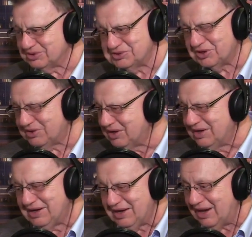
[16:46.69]
So
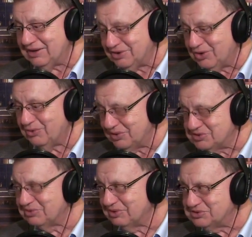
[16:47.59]
I know what
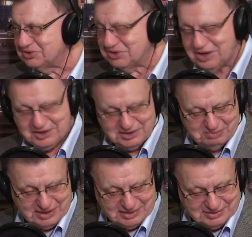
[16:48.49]
you're talking
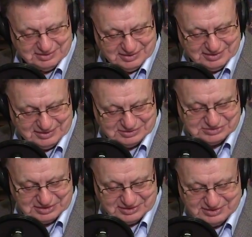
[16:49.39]
about.
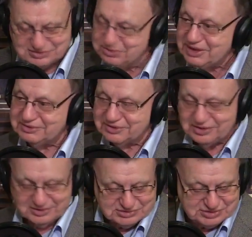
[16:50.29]
It's great that
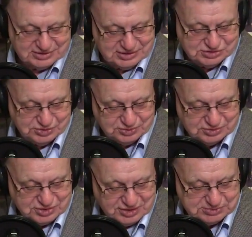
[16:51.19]
there is a Children's
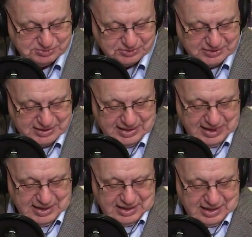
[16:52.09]
Hospital.
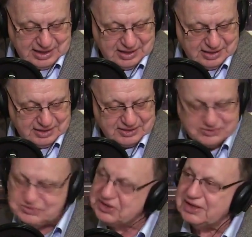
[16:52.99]

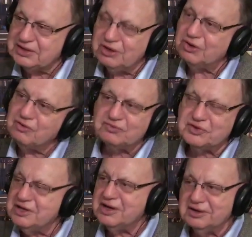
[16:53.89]
Sandy, over the
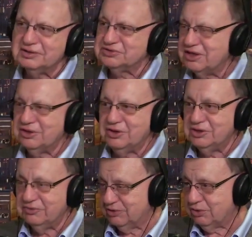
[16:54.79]
years, I know
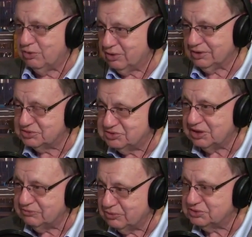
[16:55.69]
you've recorded
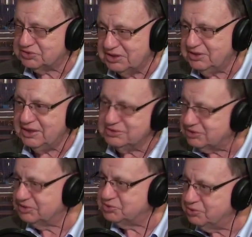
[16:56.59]
several CDs.
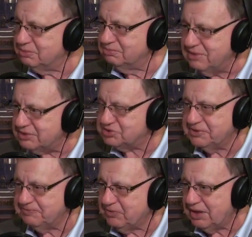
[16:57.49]
Could you
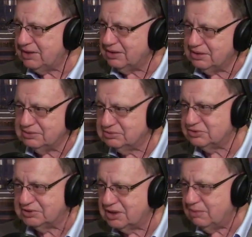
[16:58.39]
mention
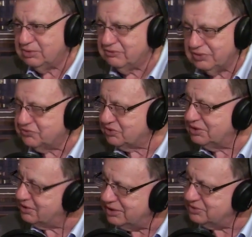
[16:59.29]
just a couple of those
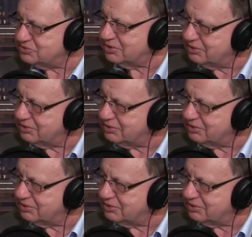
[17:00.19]
CDs?